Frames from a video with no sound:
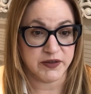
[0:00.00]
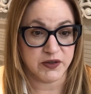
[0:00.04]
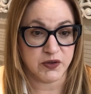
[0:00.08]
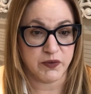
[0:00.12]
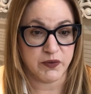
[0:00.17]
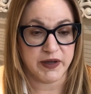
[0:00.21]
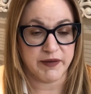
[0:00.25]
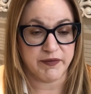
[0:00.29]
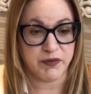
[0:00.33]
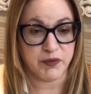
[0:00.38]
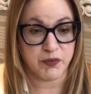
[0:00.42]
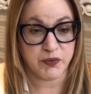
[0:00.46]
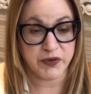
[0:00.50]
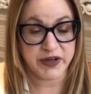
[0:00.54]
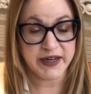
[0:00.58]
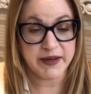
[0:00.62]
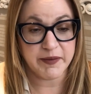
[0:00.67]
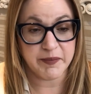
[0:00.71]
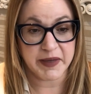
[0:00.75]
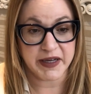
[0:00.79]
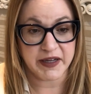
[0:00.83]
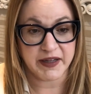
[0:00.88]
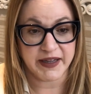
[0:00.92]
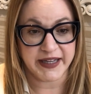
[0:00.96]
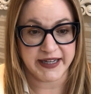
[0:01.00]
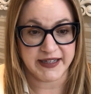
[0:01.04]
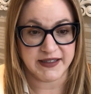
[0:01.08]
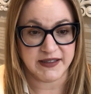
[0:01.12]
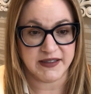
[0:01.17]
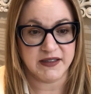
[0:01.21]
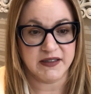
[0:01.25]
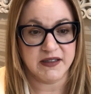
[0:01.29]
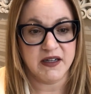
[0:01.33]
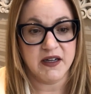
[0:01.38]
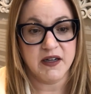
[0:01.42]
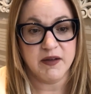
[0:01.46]
So we have three email
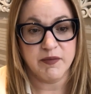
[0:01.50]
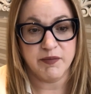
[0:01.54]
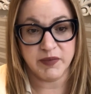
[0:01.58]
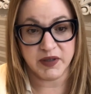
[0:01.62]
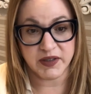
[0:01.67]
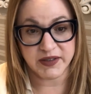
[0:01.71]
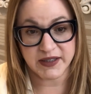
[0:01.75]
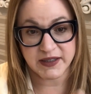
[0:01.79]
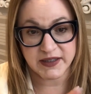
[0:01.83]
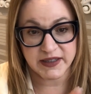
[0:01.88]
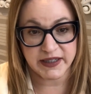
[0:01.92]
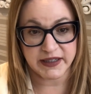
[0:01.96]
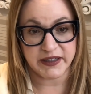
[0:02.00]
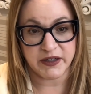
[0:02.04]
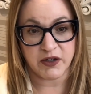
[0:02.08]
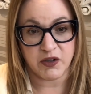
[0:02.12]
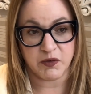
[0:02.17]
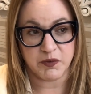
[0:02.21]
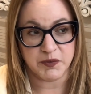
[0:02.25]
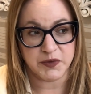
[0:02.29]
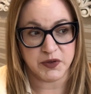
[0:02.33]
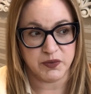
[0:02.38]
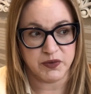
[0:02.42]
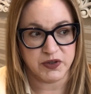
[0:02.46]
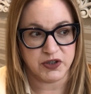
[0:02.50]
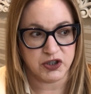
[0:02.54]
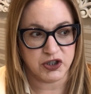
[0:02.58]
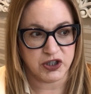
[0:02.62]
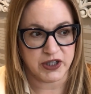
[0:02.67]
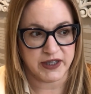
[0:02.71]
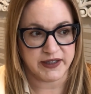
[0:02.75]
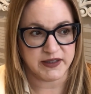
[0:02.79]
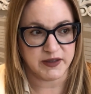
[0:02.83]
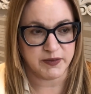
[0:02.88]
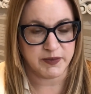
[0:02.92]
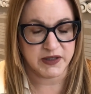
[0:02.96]
lists. Milton Daily Homes, which
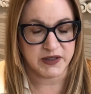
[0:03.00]
Chuck has